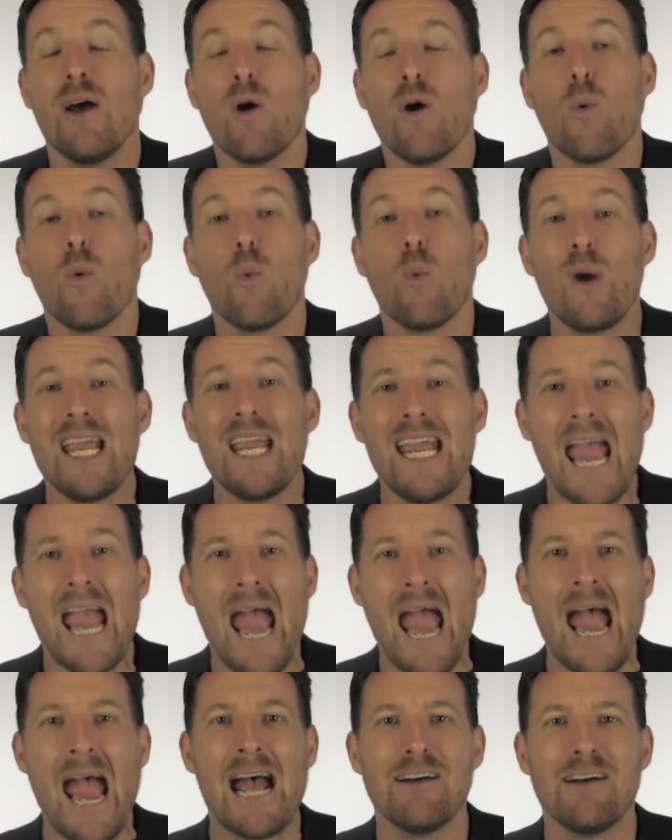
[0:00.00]
we
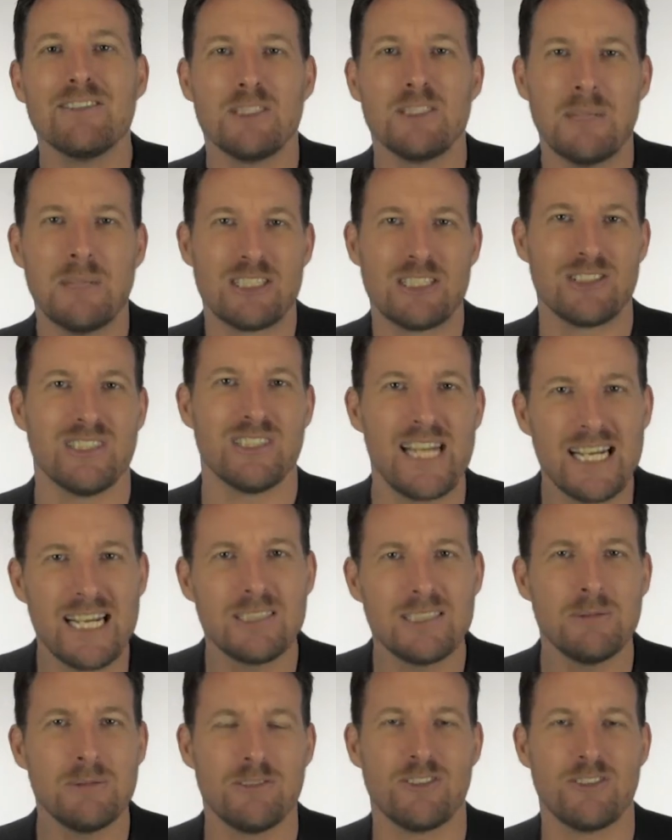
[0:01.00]
have a special
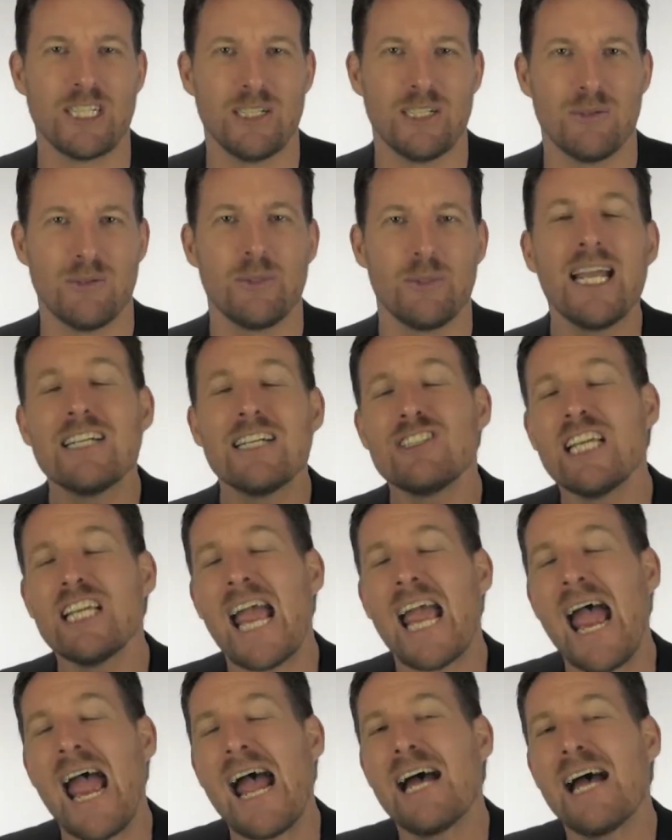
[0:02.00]
announcement for you. We actually
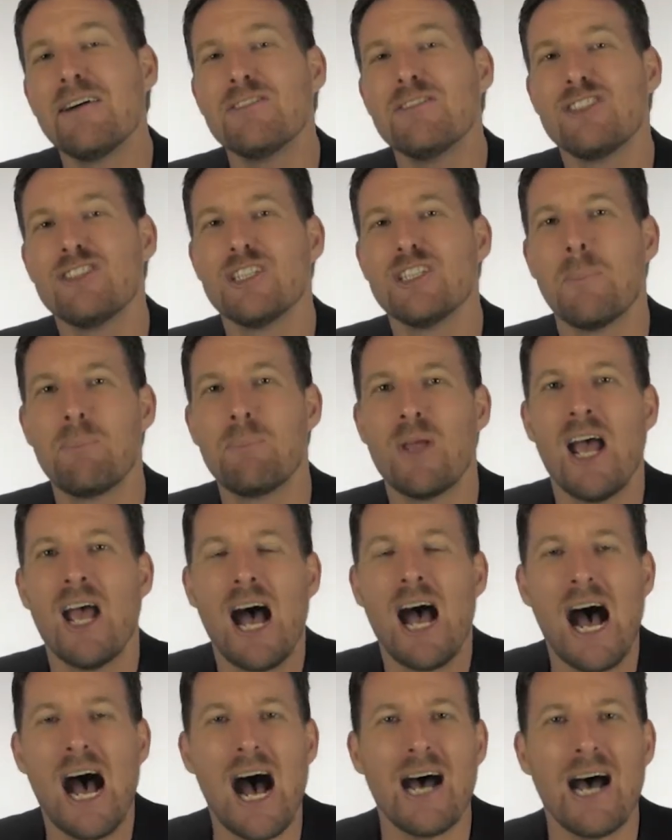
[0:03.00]
have some
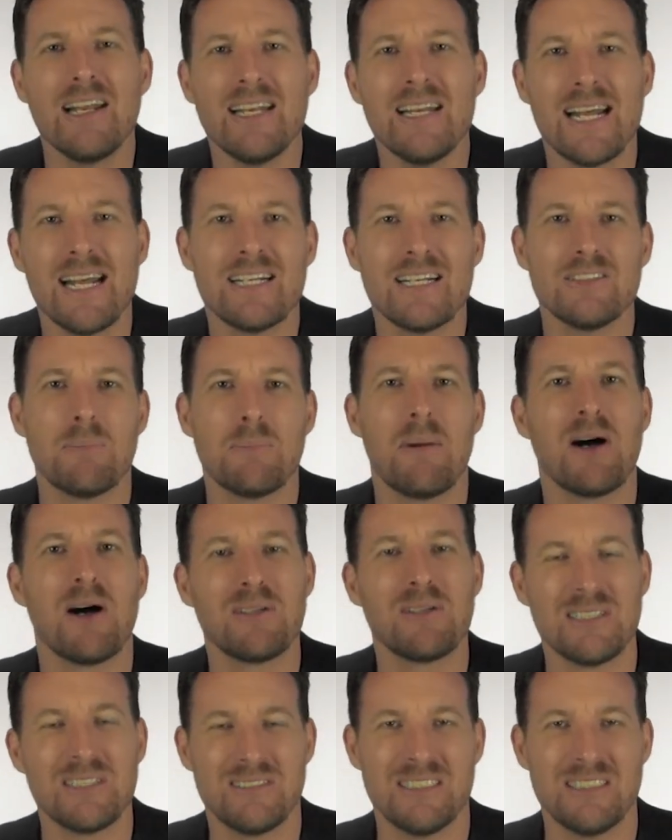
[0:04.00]
unannounced
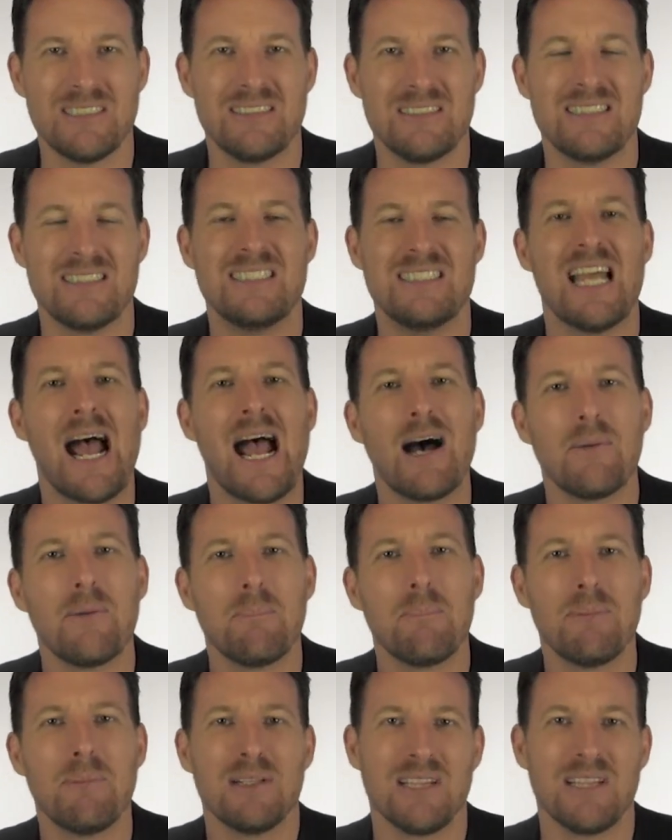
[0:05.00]
bonuses
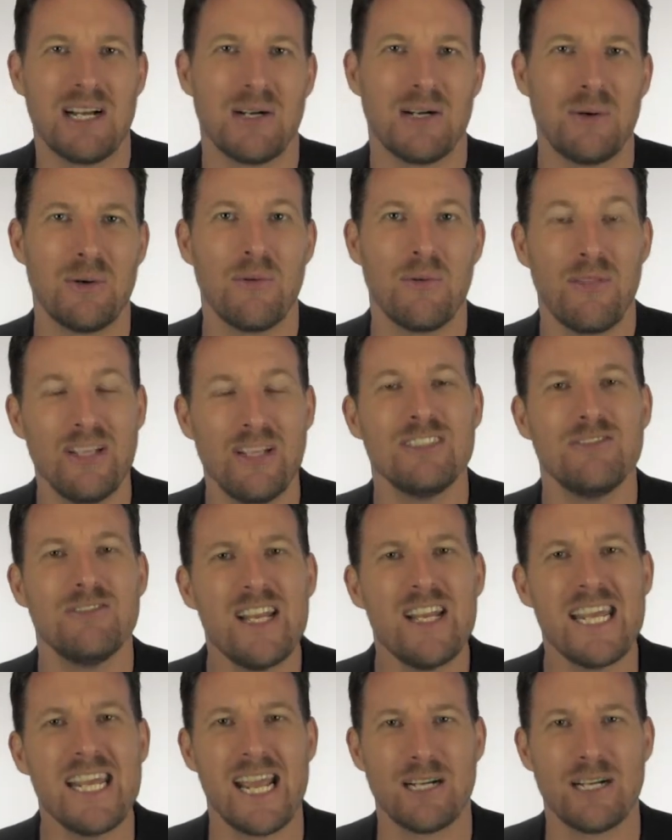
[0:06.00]
down below this
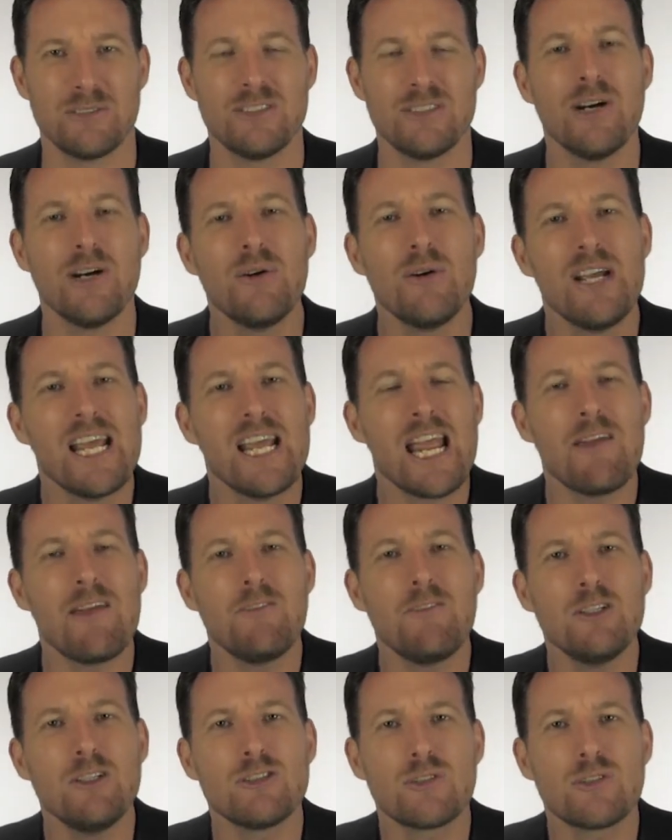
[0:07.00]
video. So
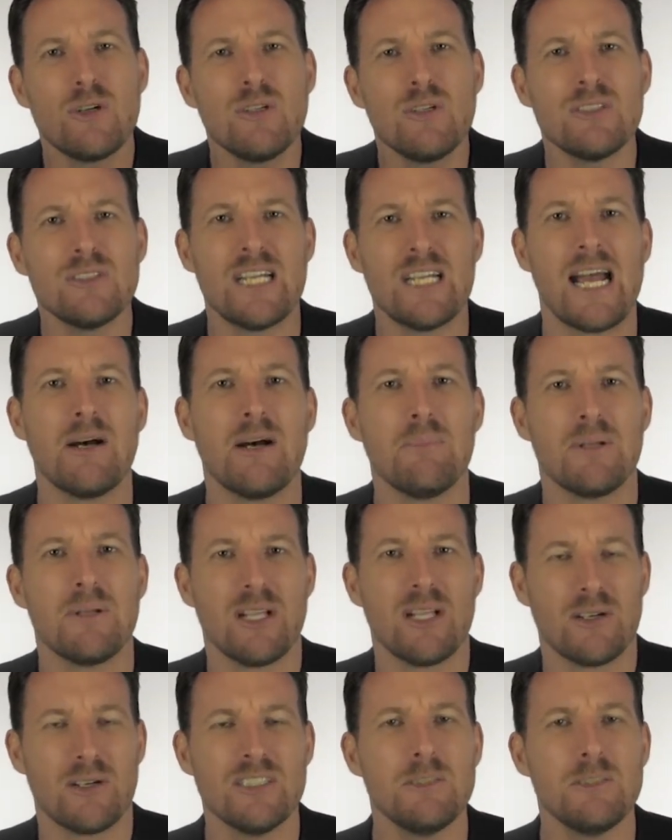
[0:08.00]
if you scroll down
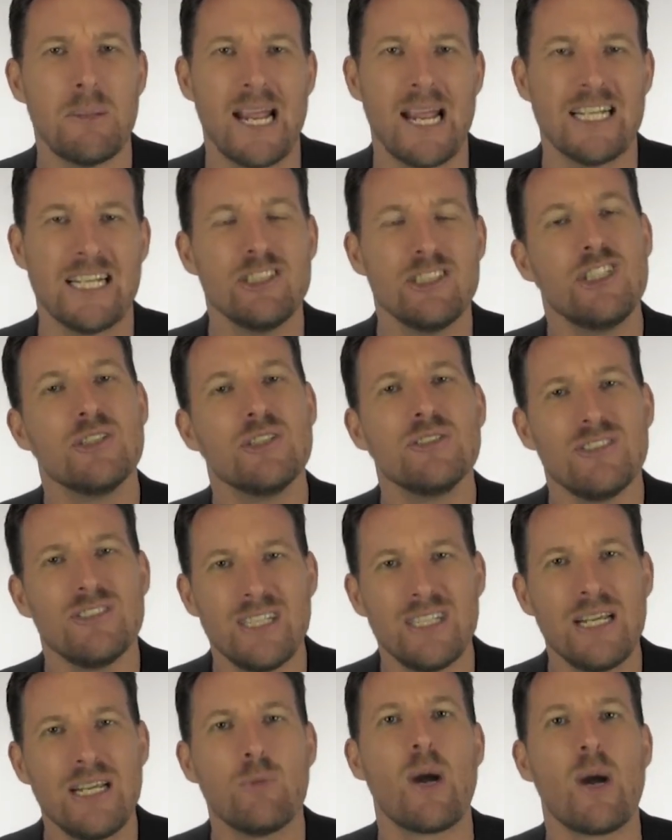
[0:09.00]
below this page, you'll
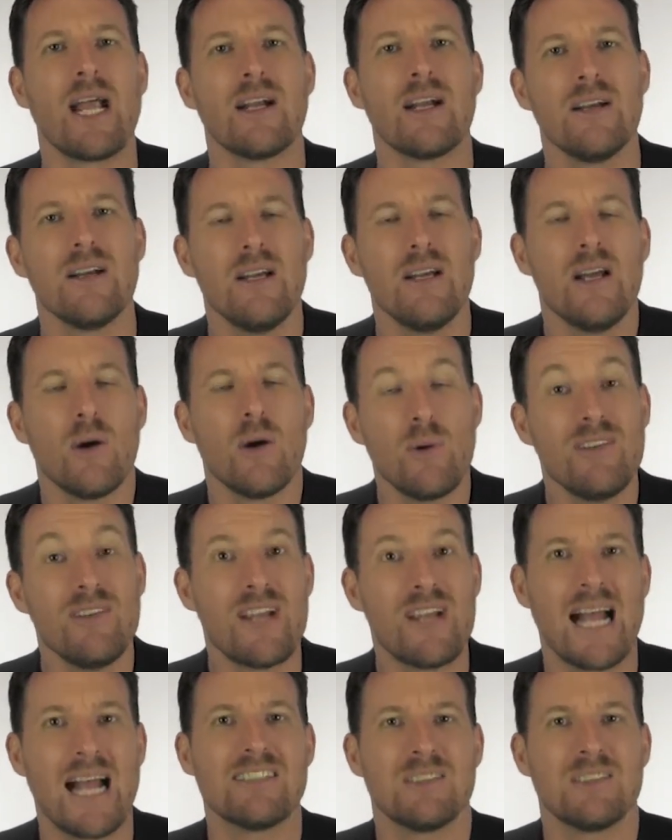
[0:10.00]
see where
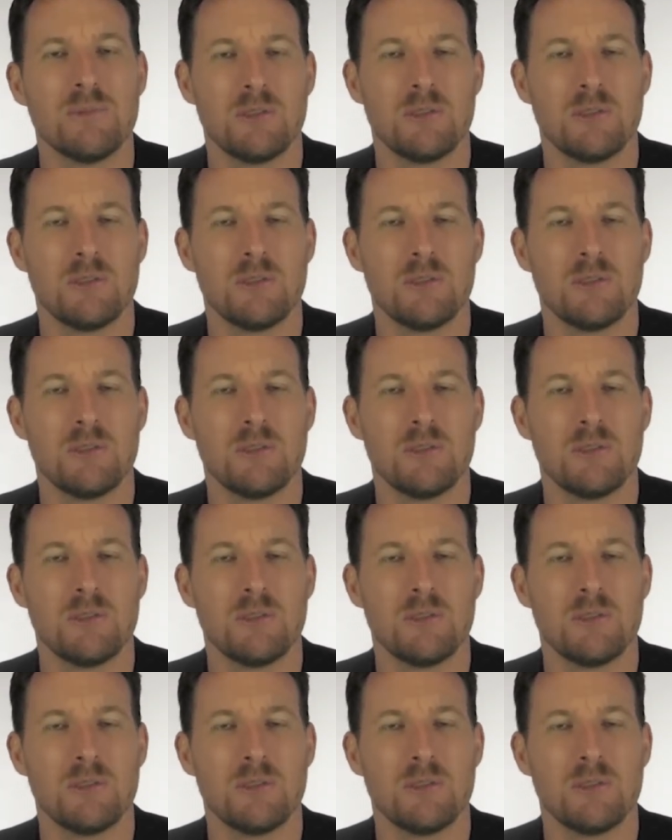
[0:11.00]
we've got some